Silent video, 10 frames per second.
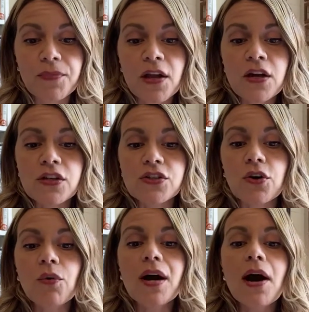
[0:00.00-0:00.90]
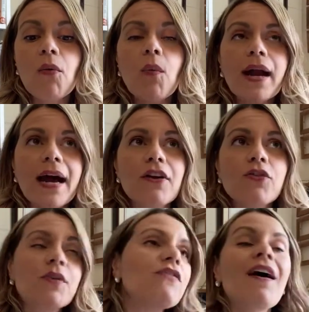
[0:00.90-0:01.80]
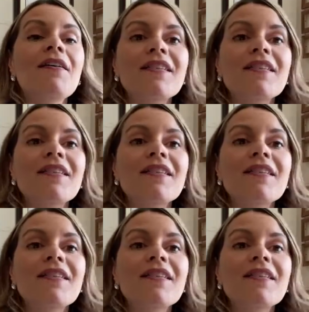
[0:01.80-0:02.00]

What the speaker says: So what else was found is